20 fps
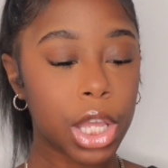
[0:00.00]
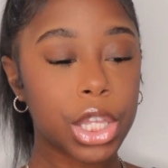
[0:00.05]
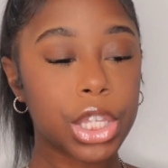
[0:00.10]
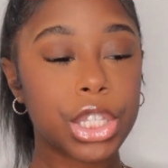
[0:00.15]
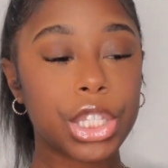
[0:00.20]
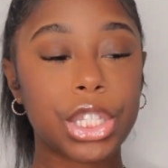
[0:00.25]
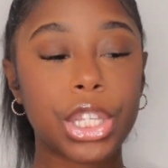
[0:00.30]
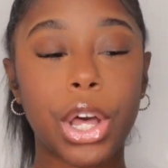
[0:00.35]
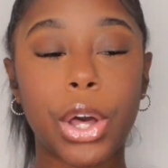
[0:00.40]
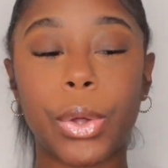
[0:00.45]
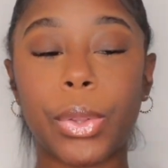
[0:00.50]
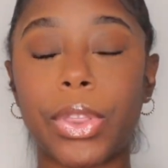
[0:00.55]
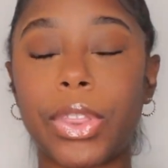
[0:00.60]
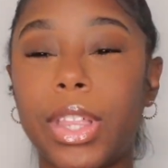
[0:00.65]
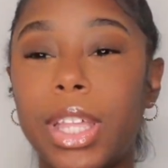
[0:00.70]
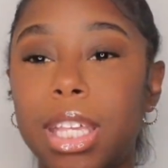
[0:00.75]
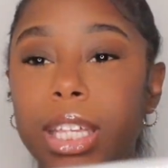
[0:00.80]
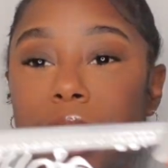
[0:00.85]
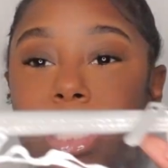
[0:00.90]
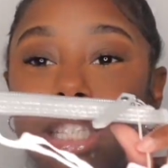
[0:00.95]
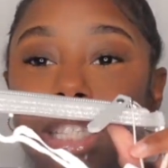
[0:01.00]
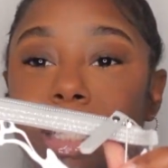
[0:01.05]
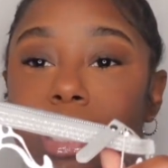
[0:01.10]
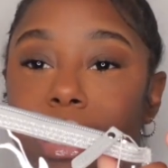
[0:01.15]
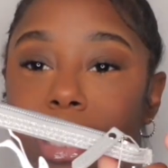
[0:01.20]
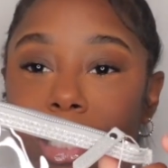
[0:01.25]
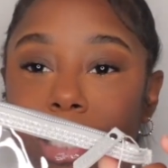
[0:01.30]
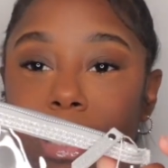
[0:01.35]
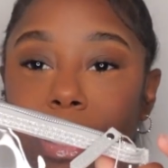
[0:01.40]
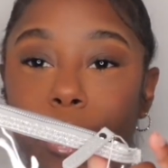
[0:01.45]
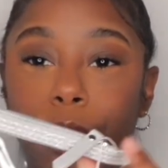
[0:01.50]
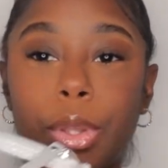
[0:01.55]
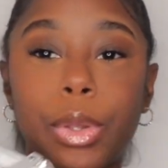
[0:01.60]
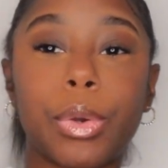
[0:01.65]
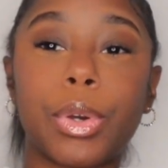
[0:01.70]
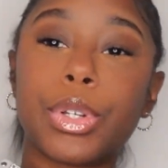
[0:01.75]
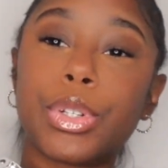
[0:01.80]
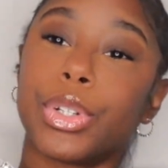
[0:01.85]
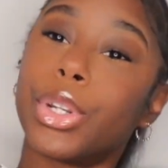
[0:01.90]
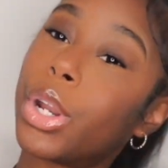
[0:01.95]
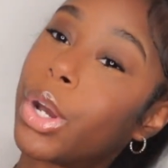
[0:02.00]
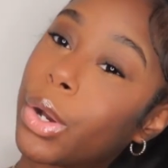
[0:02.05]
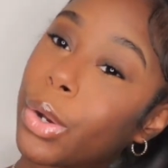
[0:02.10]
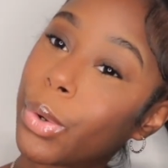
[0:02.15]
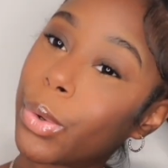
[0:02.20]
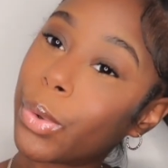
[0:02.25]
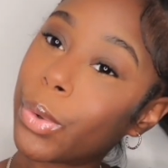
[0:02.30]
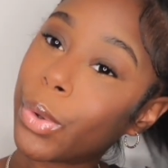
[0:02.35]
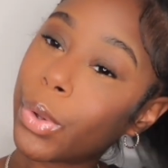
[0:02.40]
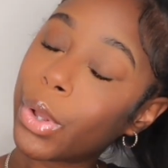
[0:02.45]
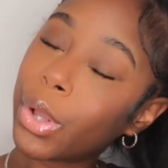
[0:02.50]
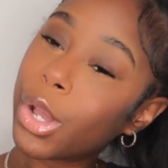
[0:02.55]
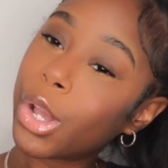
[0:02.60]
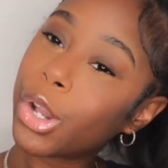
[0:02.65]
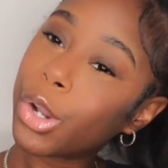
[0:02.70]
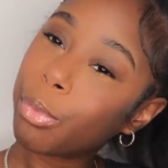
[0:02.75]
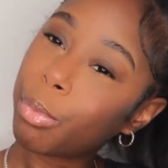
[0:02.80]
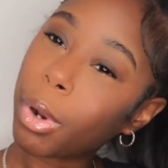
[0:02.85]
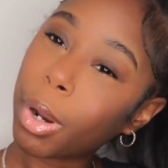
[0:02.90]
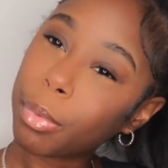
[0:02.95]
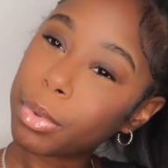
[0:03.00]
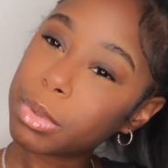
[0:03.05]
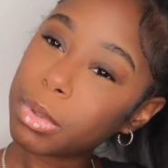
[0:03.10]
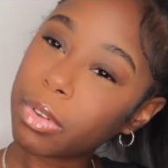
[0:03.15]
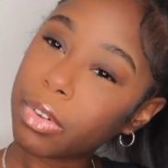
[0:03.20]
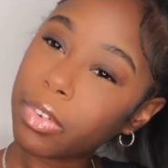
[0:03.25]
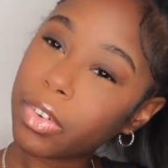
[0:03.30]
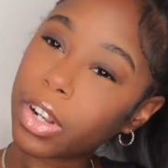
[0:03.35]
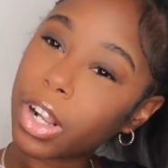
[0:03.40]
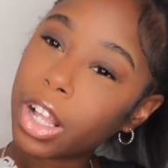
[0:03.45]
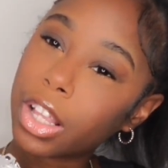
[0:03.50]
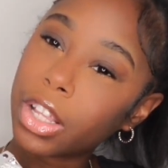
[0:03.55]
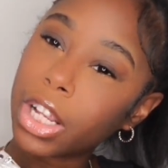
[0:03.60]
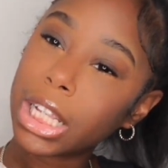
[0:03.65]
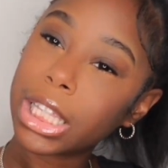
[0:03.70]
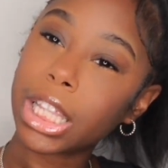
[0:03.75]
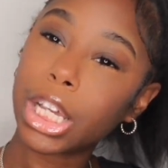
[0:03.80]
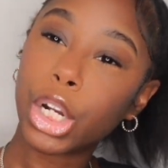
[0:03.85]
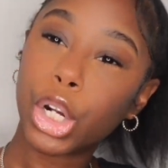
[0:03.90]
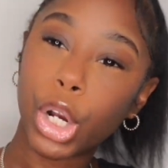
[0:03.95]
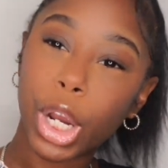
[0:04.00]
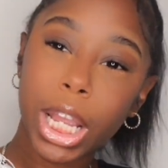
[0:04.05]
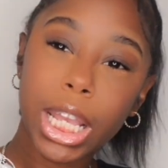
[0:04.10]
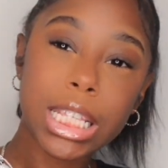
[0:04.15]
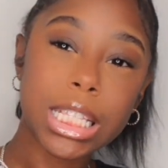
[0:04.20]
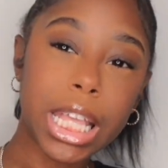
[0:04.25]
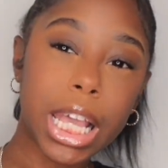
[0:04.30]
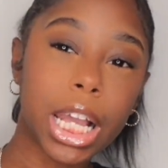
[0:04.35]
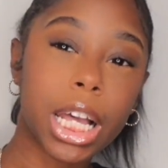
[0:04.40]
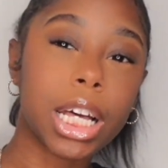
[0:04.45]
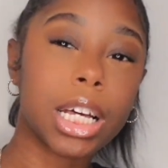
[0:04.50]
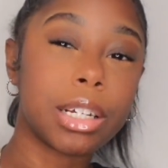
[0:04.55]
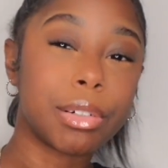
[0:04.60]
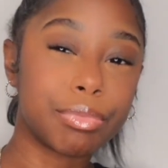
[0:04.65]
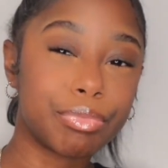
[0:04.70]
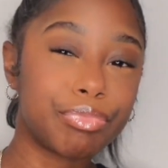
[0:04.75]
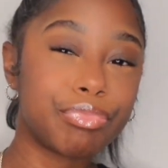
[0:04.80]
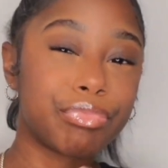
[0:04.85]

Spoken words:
So this is so cute, because you know, purple's my favorite color, and then gray is like a